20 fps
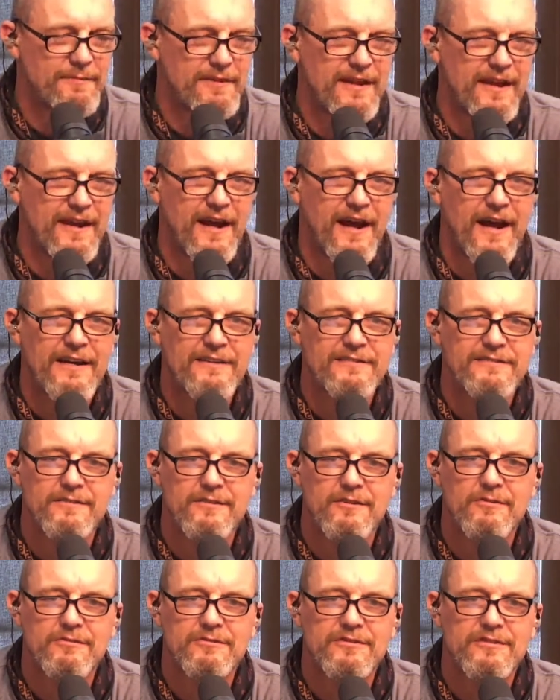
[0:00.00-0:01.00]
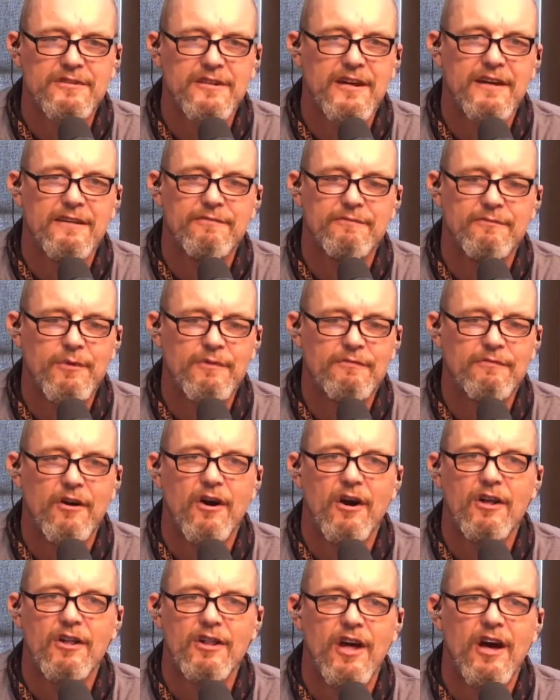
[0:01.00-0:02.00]
that highs and lows in life. We've
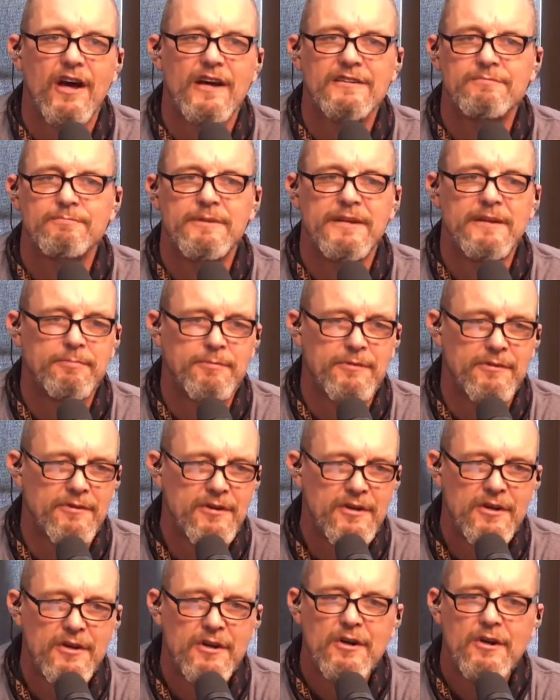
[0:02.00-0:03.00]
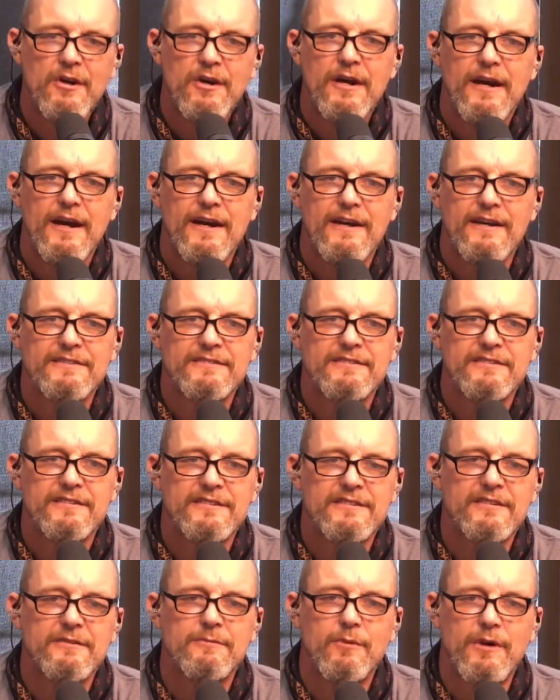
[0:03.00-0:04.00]
all lost people, and it's
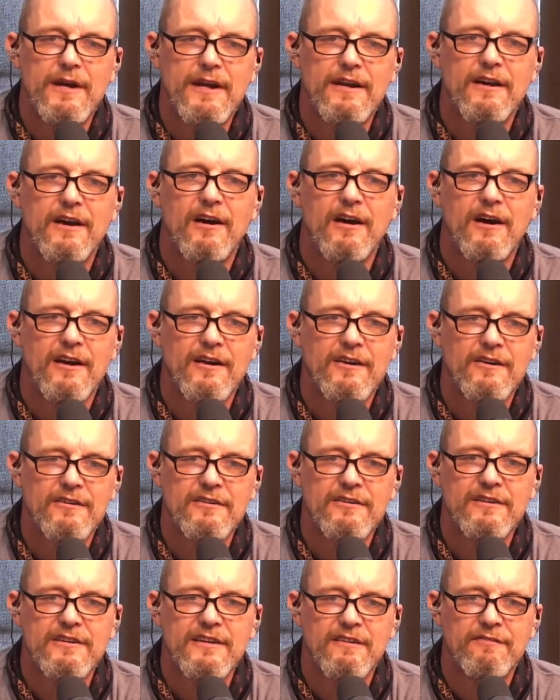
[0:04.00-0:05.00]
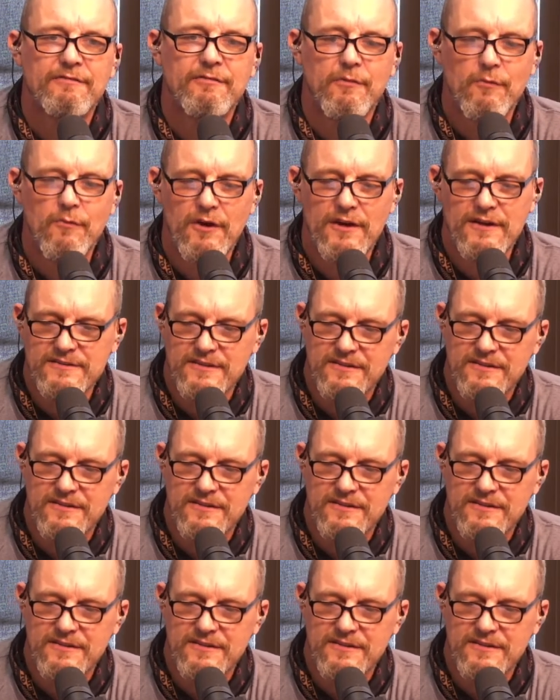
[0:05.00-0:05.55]
just a way to honor different ones.